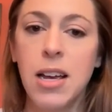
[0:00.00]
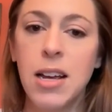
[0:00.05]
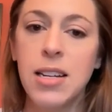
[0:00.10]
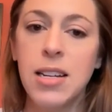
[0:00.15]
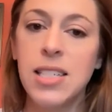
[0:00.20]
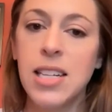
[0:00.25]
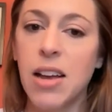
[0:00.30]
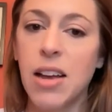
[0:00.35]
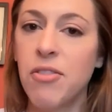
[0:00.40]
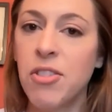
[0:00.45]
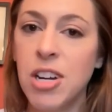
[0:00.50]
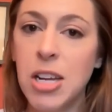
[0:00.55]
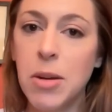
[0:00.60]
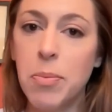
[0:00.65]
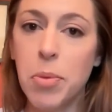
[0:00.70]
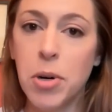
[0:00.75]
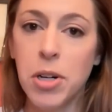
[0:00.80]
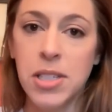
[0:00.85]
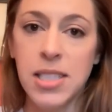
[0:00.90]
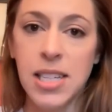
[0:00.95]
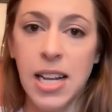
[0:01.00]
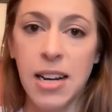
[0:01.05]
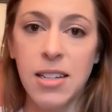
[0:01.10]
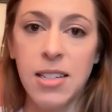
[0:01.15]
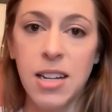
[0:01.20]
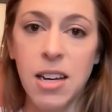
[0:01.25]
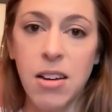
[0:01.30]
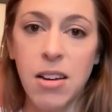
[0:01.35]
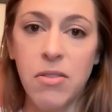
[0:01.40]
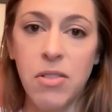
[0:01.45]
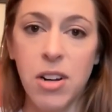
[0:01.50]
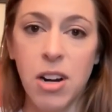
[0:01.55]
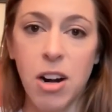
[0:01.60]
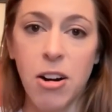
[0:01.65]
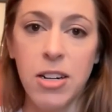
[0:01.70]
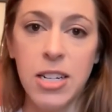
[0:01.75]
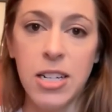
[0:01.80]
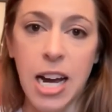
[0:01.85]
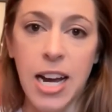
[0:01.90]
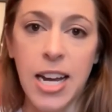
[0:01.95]
70% of in
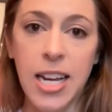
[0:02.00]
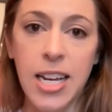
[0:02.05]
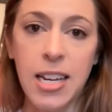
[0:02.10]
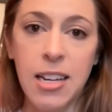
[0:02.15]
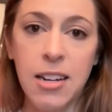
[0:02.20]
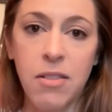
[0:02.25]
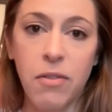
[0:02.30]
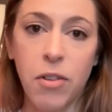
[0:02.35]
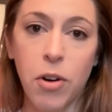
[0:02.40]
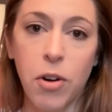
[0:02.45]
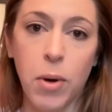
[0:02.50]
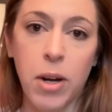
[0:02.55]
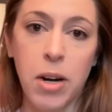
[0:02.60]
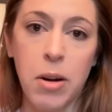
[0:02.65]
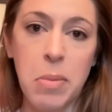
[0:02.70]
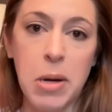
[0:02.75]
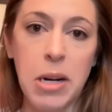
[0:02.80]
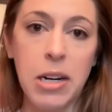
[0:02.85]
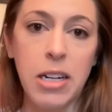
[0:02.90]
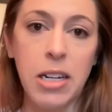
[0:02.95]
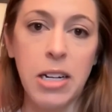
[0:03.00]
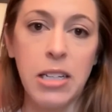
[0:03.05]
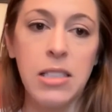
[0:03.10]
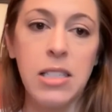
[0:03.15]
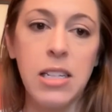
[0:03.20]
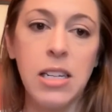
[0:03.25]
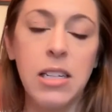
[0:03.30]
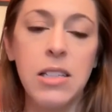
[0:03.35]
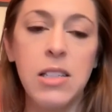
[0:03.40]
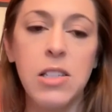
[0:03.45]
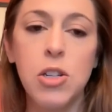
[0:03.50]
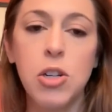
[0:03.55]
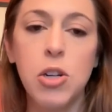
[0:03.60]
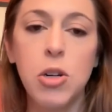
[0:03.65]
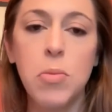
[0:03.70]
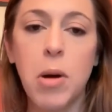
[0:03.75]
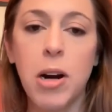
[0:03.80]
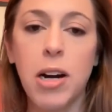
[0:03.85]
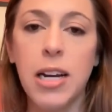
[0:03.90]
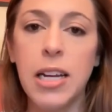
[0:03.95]
our diet for what Americans
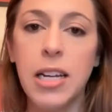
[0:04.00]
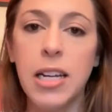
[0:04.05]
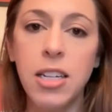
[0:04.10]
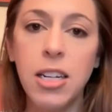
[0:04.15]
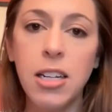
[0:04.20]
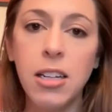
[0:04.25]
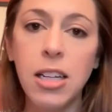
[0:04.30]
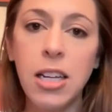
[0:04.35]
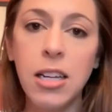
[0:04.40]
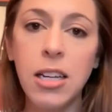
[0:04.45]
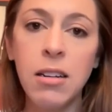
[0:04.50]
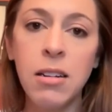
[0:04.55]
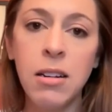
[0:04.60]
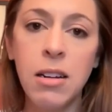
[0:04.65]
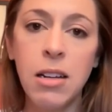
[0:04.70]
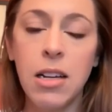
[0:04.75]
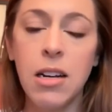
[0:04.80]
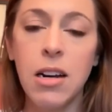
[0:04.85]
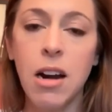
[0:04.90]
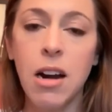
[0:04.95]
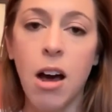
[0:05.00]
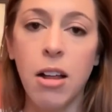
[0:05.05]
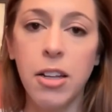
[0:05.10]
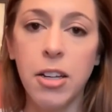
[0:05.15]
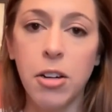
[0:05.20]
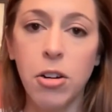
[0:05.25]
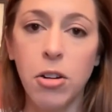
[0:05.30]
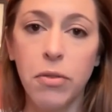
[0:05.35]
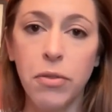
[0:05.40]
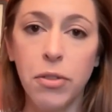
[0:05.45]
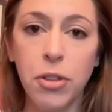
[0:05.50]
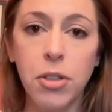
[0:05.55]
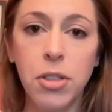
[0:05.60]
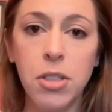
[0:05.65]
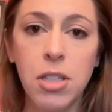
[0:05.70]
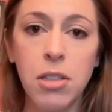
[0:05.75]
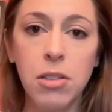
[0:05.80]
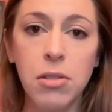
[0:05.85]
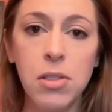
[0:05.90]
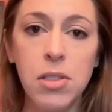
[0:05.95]
consume are inulin and oligo
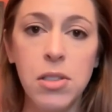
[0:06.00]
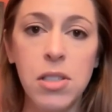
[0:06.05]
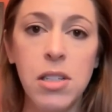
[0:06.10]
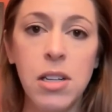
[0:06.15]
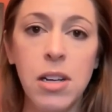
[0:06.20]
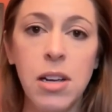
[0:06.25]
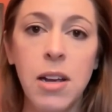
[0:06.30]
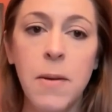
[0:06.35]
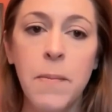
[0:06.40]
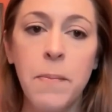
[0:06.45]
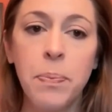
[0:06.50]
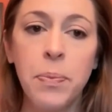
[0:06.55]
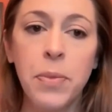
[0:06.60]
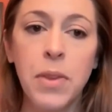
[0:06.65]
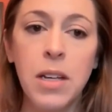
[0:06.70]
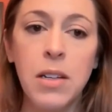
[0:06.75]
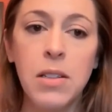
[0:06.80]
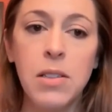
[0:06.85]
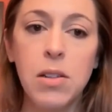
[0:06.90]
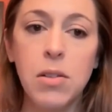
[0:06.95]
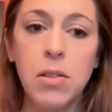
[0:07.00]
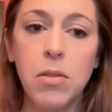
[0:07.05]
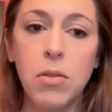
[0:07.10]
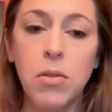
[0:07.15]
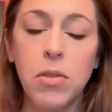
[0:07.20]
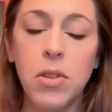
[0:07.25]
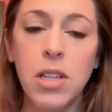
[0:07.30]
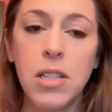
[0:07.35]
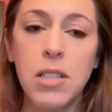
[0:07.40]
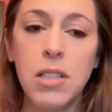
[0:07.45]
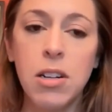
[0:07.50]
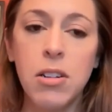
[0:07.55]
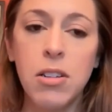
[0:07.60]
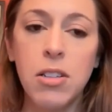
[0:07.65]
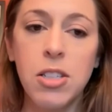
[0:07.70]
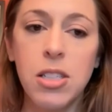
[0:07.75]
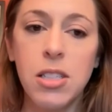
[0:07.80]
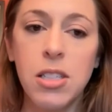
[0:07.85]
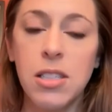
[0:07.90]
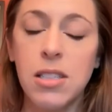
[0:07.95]
fructose. So these are
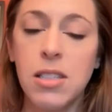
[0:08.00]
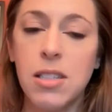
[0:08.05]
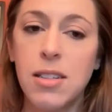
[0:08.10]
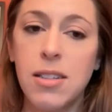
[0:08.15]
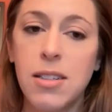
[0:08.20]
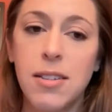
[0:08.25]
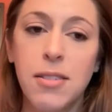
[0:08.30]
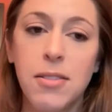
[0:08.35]
just